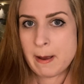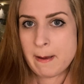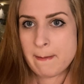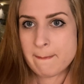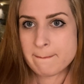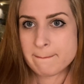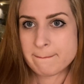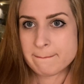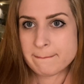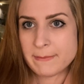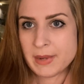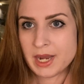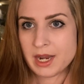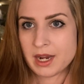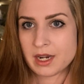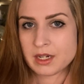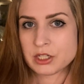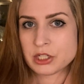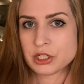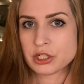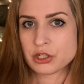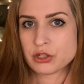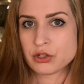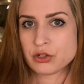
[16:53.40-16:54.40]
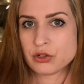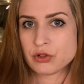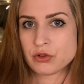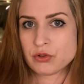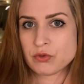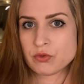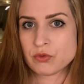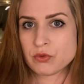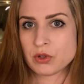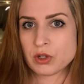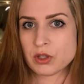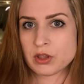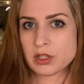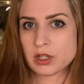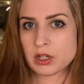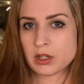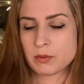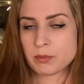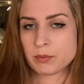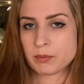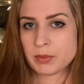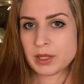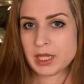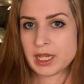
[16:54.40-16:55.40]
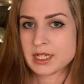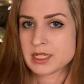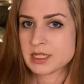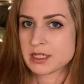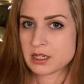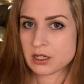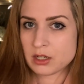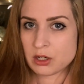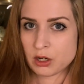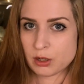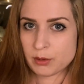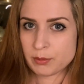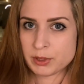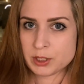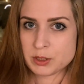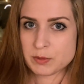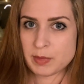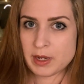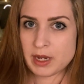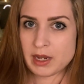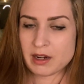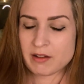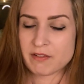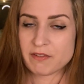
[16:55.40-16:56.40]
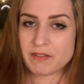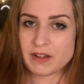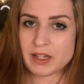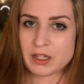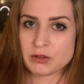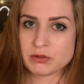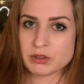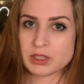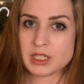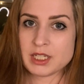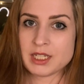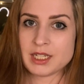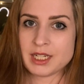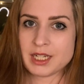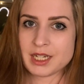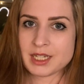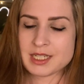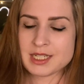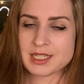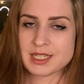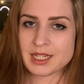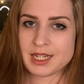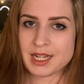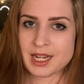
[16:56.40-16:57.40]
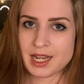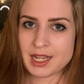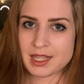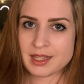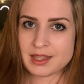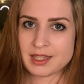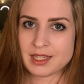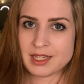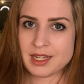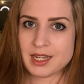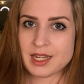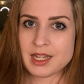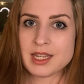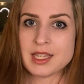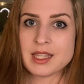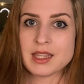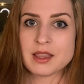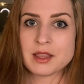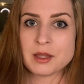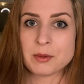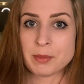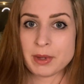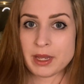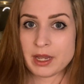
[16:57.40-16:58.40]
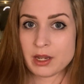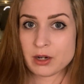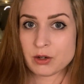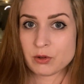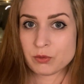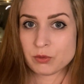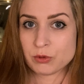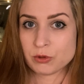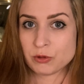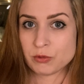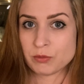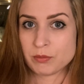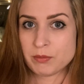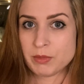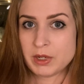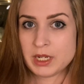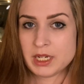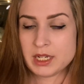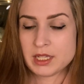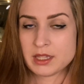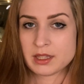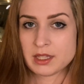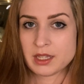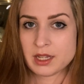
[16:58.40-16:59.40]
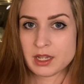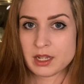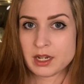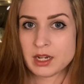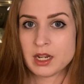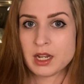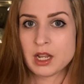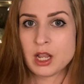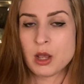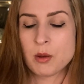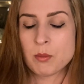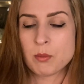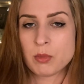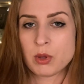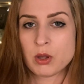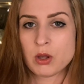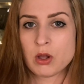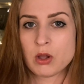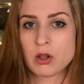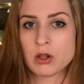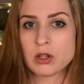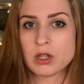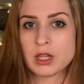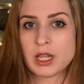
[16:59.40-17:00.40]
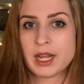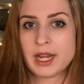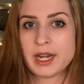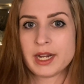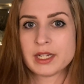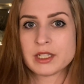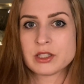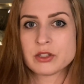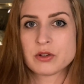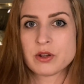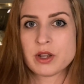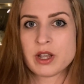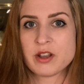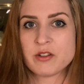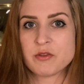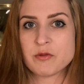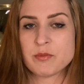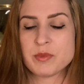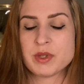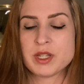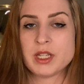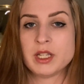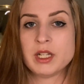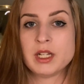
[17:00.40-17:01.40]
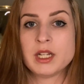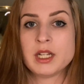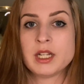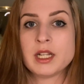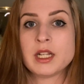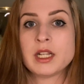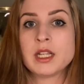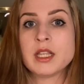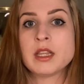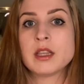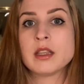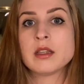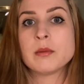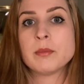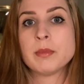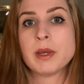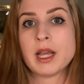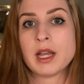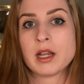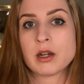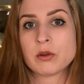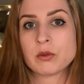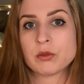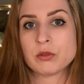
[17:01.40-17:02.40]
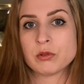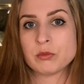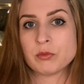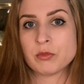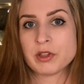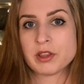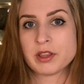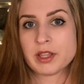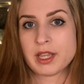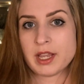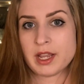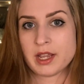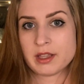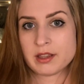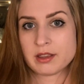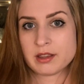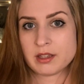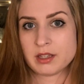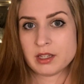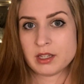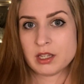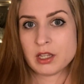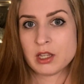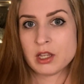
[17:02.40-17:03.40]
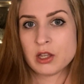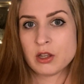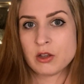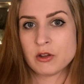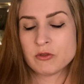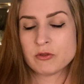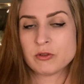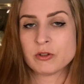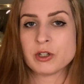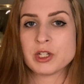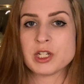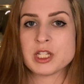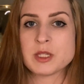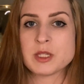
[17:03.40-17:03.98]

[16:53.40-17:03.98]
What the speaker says: match to the plastic garbage bag found next to Kathy in the back room, meaning that Paul had to have been in the back room with Kathy for his